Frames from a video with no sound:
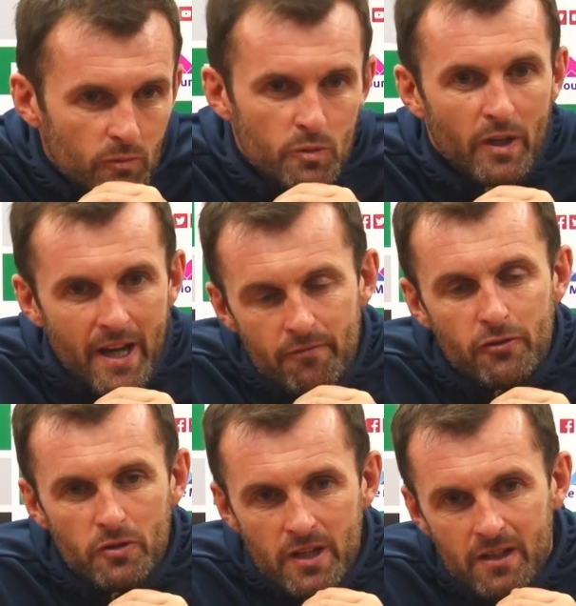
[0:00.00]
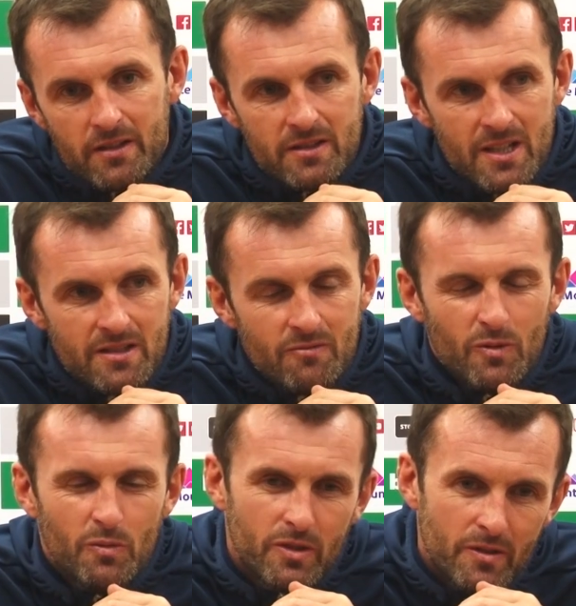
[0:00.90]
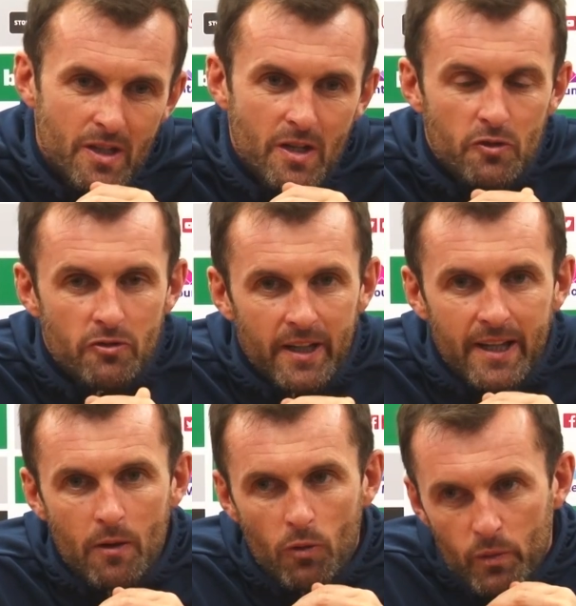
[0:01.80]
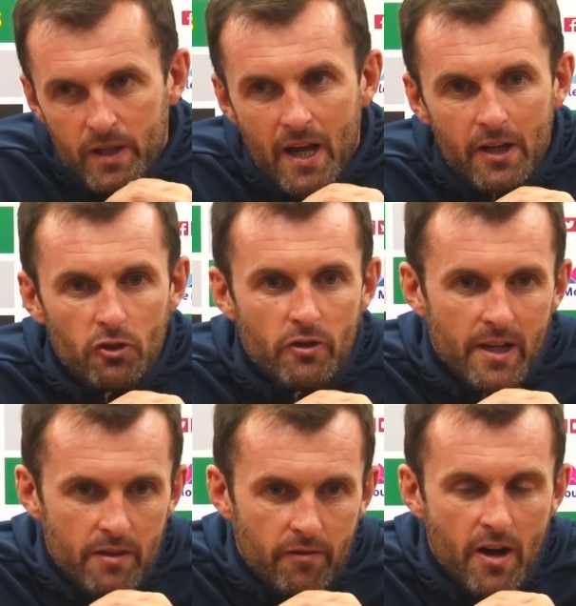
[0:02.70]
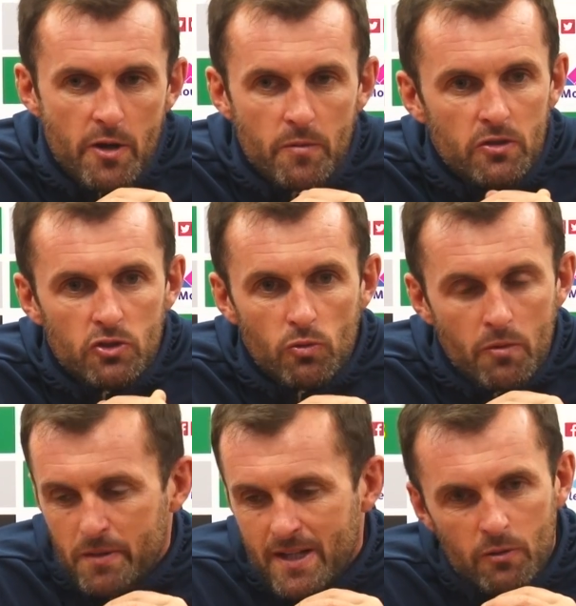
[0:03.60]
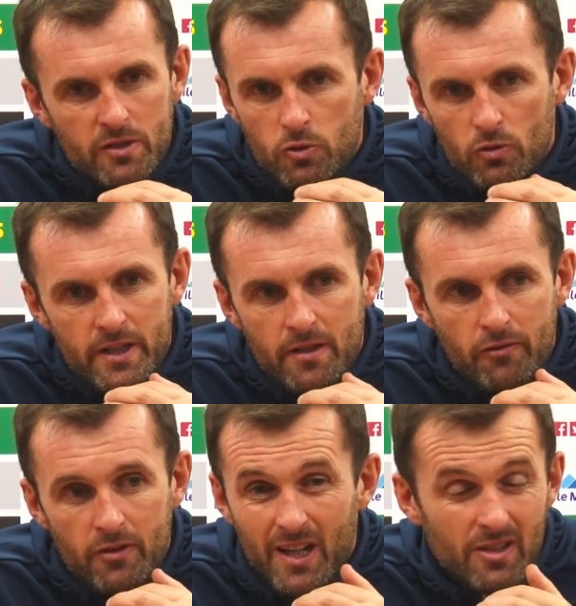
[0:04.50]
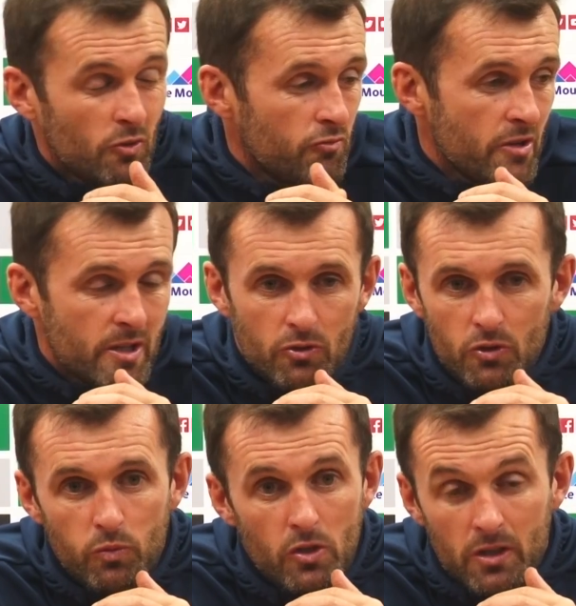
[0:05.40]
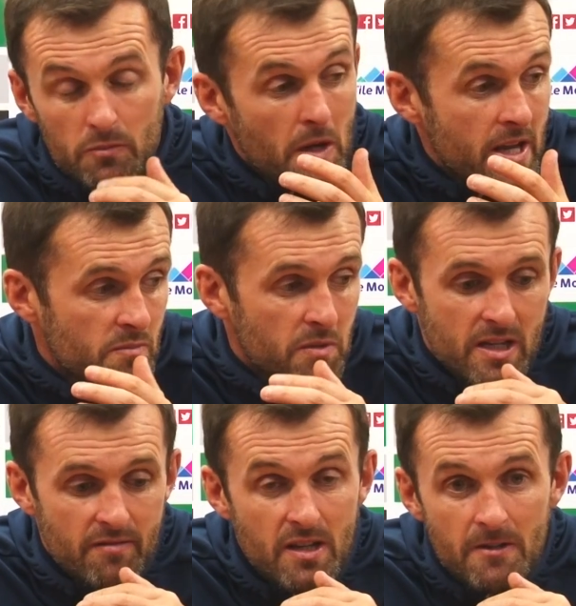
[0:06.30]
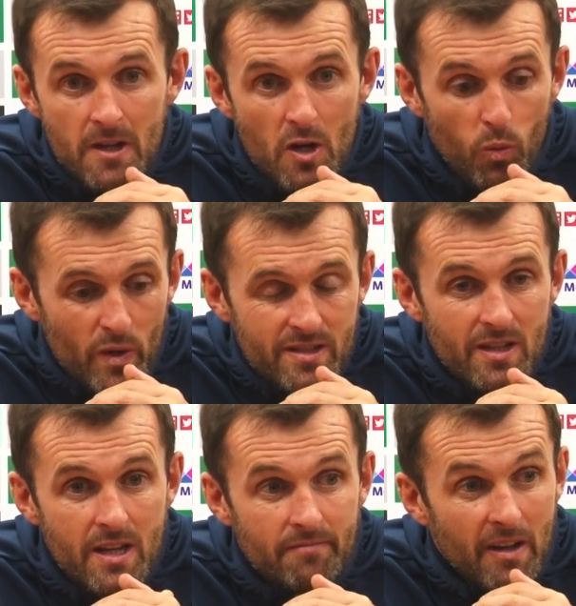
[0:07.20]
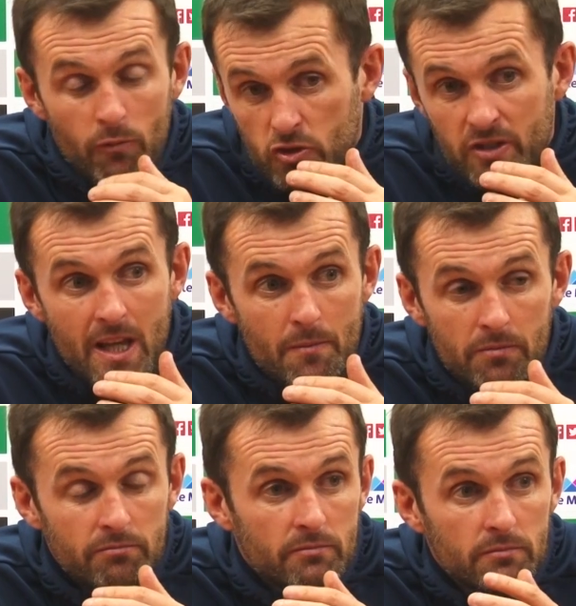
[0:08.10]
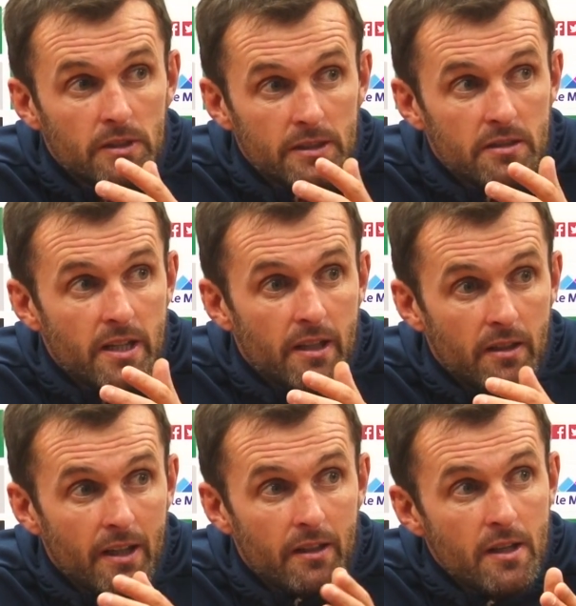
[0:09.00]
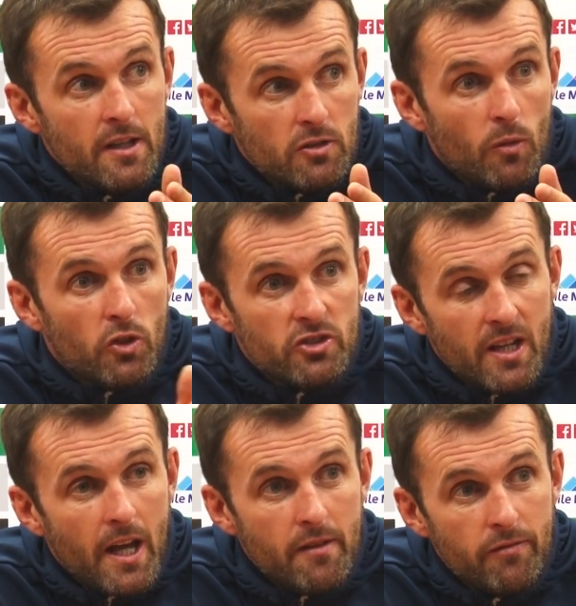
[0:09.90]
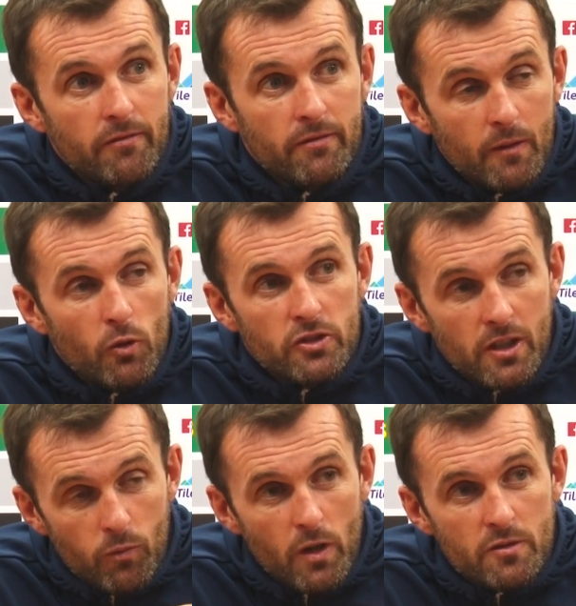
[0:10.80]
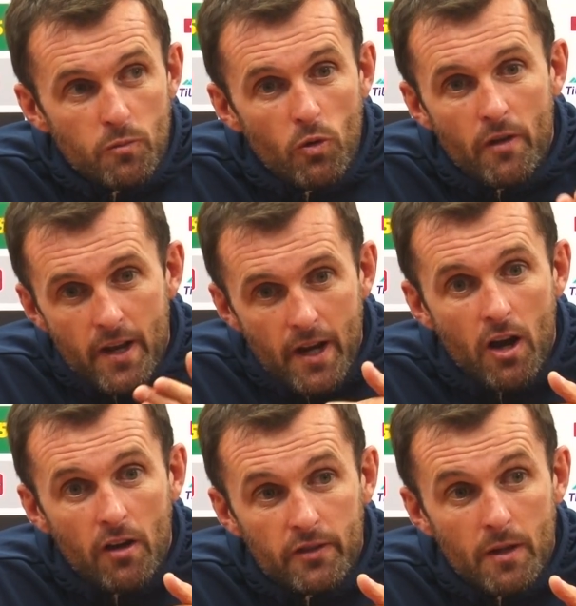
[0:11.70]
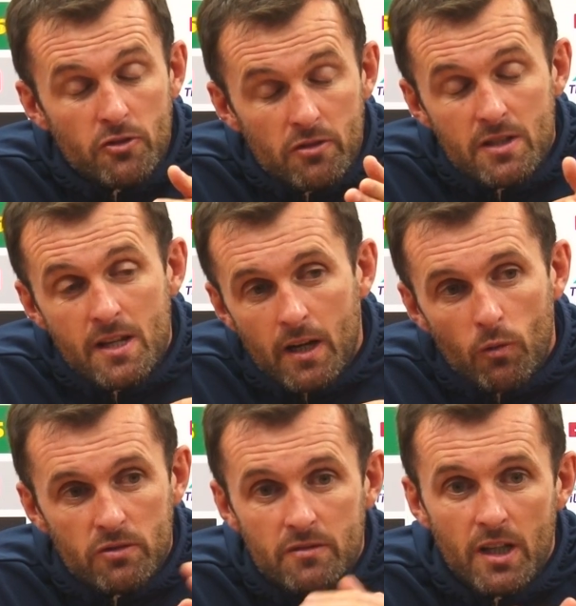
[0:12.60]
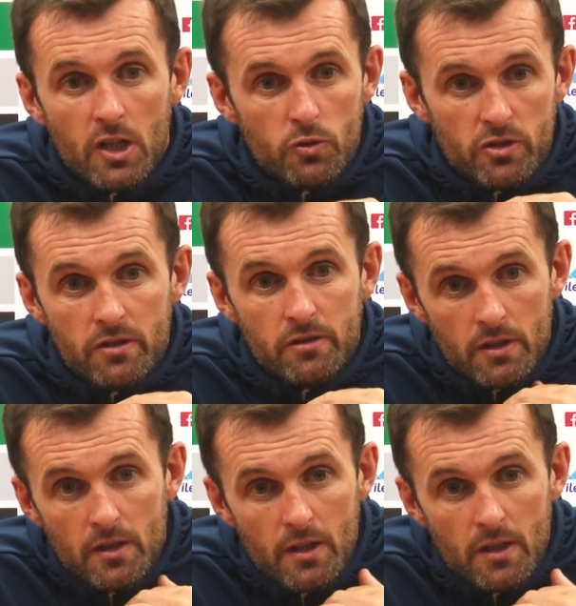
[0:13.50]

we were getting through at the end of the season. We were trying to get what we can, create an environment and so on. But now it's totally different. And I saw real good work. The players believe it. We see it. I've watched the game, as I said, so I watched it live. I watched it once more, and then a half-time. You should see that I wasn't delusional